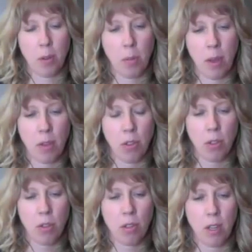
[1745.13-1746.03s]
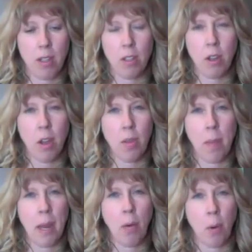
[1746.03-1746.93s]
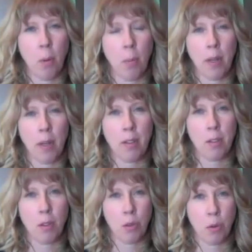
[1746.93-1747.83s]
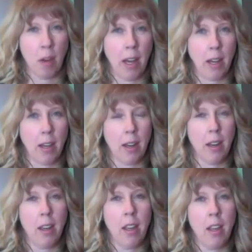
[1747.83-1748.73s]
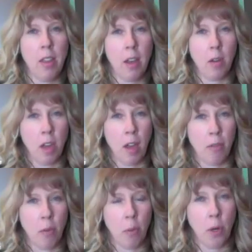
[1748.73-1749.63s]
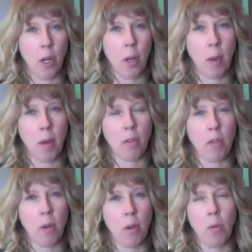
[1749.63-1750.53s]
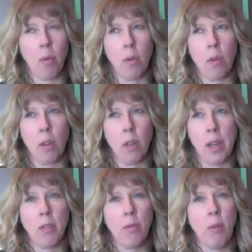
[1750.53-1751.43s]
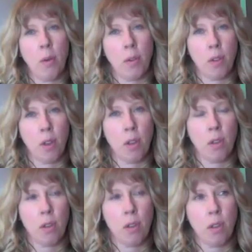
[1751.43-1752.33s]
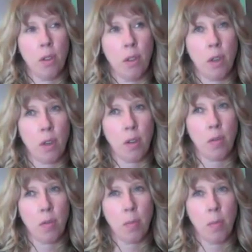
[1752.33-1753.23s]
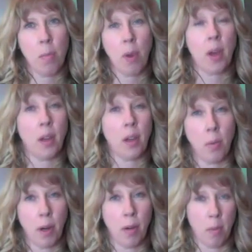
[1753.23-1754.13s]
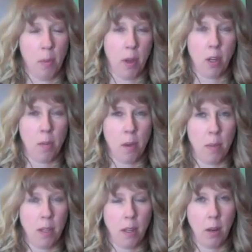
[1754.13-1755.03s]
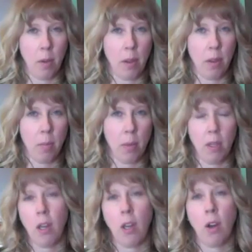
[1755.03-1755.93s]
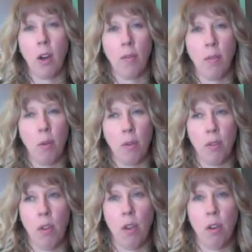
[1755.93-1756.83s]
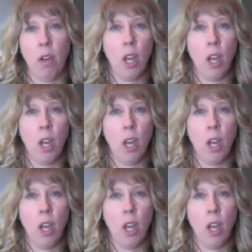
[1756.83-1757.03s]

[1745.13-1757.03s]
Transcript: Pasteur said it's not the microbe, but it's the terrain that you have to worry about. So less focus on the bug, whatever bug you might be dealing with in particular, and focus on